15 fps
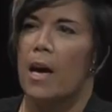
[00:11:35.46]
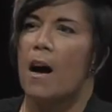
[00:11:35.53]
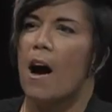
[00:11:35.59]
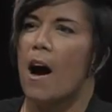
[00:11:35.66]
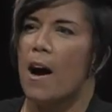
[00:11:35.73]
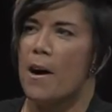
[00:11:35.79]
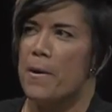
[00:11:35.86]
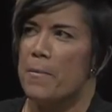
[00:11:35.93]

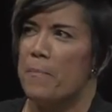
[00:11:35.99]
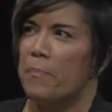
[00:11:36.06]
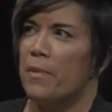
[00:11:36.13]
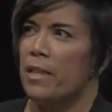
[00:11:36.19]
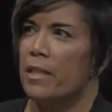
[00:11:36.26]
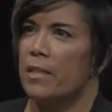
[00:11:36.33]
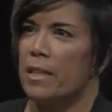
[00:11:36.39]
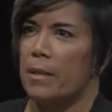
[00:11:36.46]

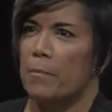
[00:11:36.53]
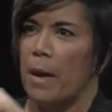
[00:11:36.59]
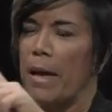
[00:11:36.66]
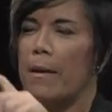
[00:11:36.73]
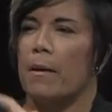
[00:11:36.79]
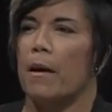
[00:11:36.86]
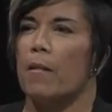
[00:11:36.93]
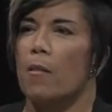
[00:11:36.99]

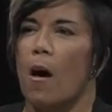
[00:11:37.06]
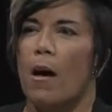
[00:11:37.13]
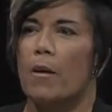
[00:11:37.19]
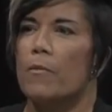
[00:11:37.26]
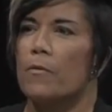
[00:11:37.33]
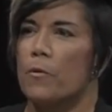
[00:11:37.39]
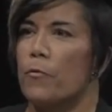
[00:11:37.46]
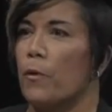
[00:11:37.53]
and a lot
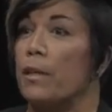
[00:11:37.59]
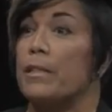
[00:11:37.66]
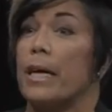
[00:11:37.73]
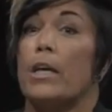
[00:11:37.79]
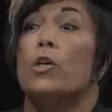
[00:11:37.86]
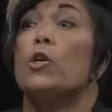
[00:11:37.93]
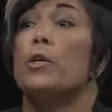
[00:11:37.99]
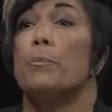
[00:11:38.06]
of the friends
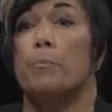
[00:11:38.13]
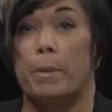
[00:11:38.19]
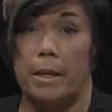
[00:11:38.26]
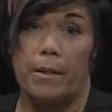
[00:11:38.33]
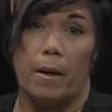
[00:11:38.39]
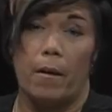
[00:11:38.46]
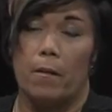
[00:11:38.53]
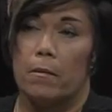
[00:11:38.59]
that couldn't be
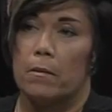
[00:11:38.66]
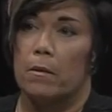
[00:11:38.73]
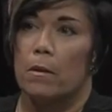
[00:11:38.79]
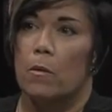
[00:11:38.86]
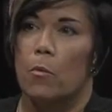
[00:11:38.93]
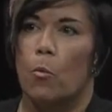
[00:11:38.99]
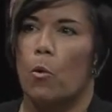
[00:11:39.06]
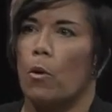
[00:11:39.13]
there
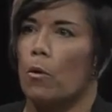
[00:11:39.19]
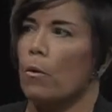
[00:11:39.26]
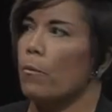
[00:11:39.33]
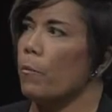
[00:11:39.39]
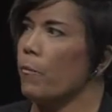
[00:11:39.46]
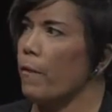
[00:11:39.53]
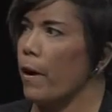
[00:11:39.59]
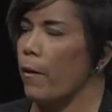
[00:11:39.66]
were
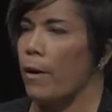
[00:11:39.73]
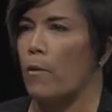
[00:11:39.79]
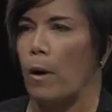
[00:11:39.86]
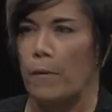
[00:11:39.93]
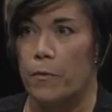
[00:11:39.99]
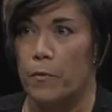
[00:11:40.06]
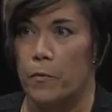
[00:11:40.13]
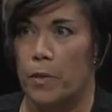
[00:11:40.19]
very
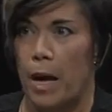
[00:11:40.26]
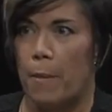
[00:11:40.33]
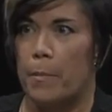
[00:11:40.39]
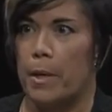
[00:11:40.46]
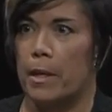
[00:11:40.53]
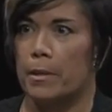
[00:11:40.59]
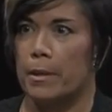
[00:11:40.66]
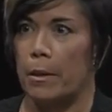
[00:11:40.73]
grateful for that
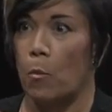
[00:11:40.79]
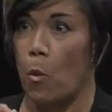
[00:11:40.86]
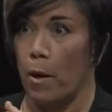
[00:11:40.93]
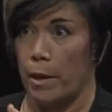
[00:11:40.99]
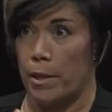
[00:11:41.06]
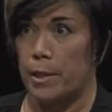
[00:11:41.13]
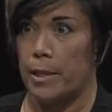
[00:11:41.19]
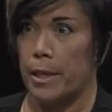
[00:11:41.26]
because they
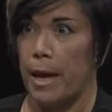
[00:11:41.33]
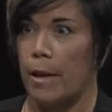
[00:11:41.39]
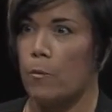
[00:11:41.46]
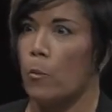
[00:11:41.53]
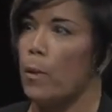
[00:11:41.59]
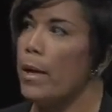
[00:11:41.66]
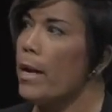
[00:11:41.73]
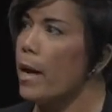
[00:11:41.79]
wanted to see,
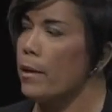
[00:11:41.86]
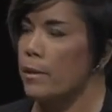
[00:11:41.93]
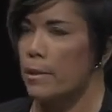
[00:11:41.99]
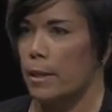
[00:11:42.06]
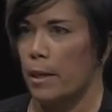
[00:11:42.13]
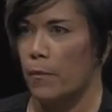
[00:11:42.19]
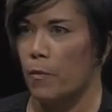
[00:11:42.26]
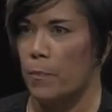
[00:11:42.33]
and we got to
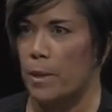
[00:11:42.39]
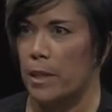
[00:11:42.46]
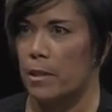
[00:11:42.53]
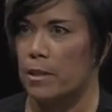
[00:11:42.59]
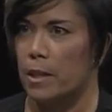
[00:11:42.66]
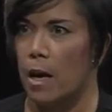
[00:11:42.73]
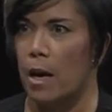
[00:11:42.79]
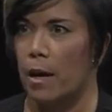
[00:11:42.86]
see from the
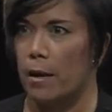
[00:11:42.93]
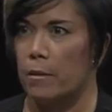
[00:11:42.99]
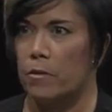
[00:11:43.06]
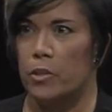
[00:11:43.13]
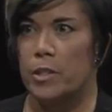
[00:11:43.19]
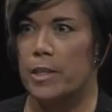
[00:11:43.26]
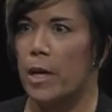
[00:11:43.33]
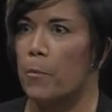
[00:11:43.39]
inside
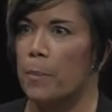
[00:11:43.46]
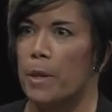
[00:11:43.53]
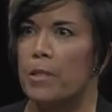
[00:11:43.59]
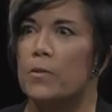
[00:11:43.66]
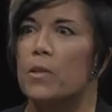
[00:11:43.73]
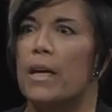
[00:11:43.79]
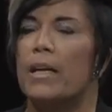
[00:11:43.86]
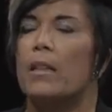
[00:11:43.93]
just how
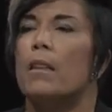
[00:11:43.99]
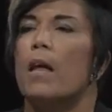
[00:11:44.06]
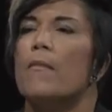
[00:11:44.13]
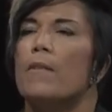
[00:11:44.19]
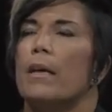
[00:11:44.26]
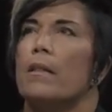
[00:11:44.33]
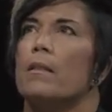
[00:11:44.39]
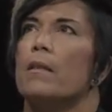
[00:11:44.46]
peaceful Absolutely. And
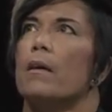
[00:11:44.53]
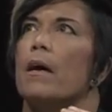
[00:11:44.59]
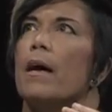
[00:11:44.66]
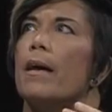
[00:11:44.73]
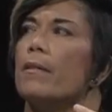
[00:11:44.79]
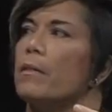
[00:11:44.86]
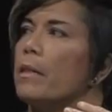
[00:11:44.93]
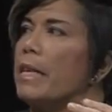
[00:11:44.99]
loving
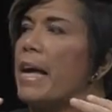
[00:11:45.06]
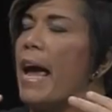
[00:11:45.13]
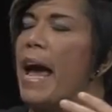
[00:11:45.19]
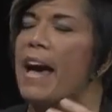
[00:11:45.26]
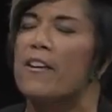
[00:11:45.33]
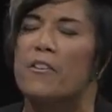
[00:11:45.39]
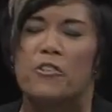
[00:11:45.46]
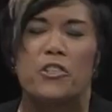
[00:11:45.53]
right. the
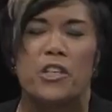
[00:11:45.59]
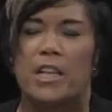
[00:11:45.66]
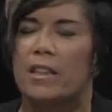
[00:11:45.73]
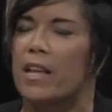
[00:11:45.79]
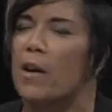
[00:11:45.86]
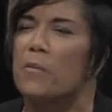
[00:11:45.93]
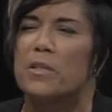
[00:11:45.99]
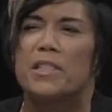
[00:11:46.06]
energy
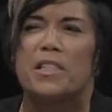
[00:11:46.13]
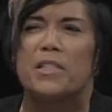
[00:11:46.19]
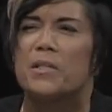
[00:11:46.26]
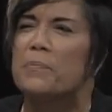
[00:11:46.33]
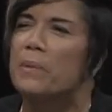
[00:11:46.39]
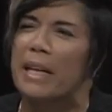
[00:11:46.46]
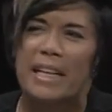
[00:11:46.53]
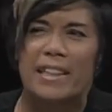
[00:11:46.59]
that was
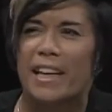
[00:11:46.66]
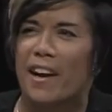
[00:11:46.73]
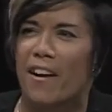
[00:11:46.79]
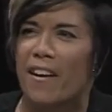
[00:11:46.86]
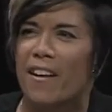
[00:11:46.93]
displayed there.